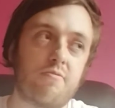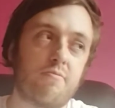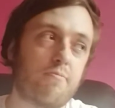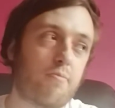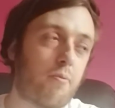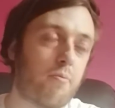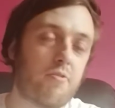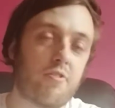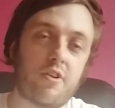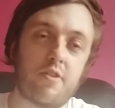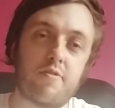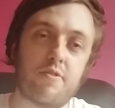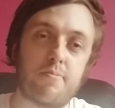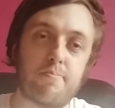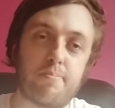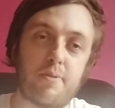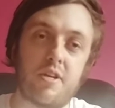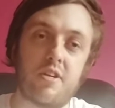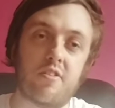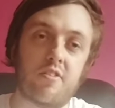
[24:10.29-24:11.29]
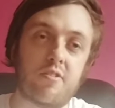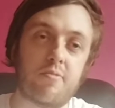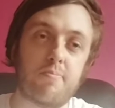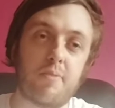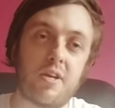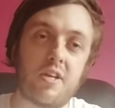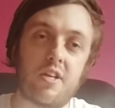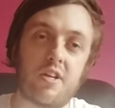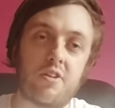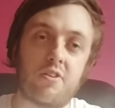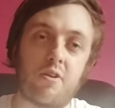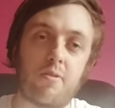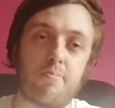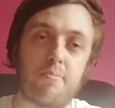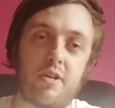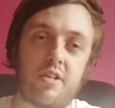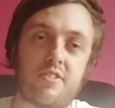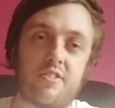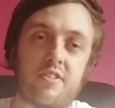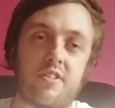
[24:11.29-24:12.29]
Probably not even a bit, it could make it a lot
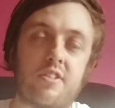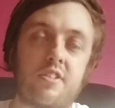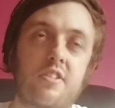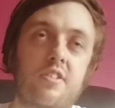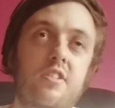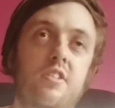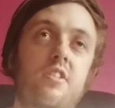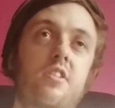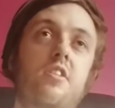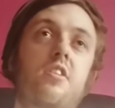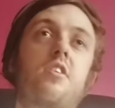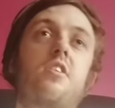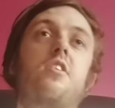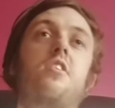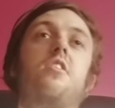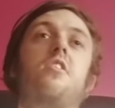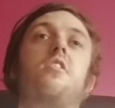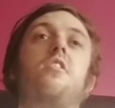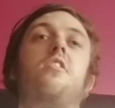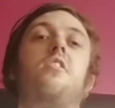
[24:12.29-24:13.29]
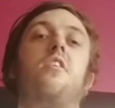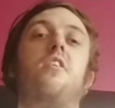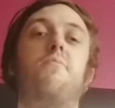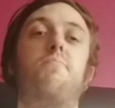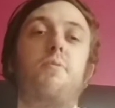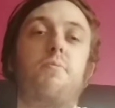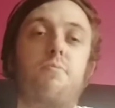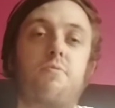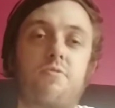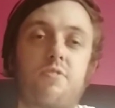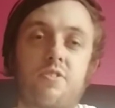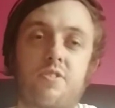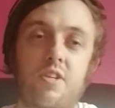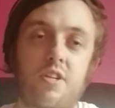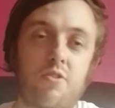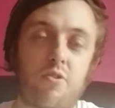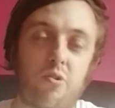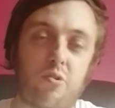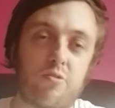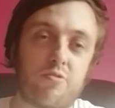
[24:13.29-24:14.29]
better if people just
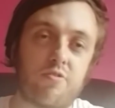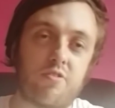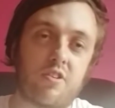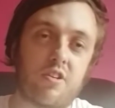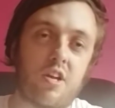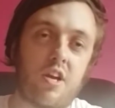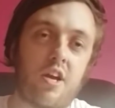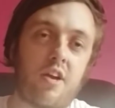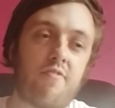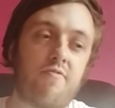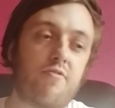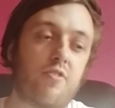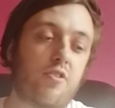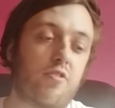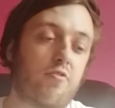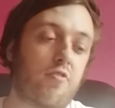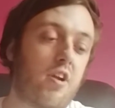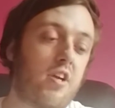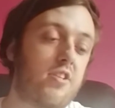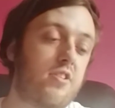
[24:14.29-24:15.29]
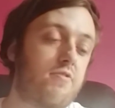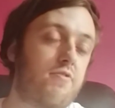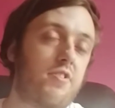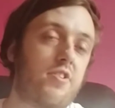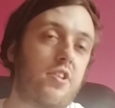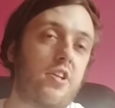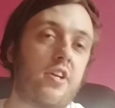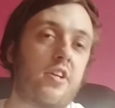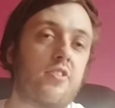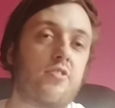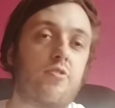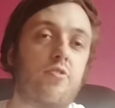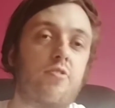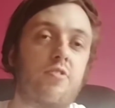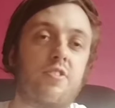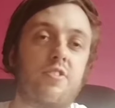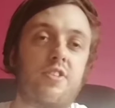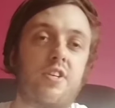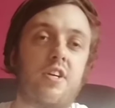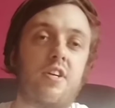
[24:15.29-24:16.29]
didn't hold regrets for things all
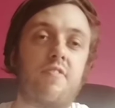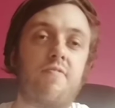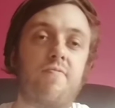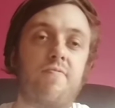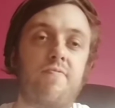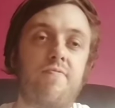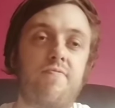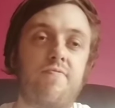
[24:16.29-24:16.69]
the time.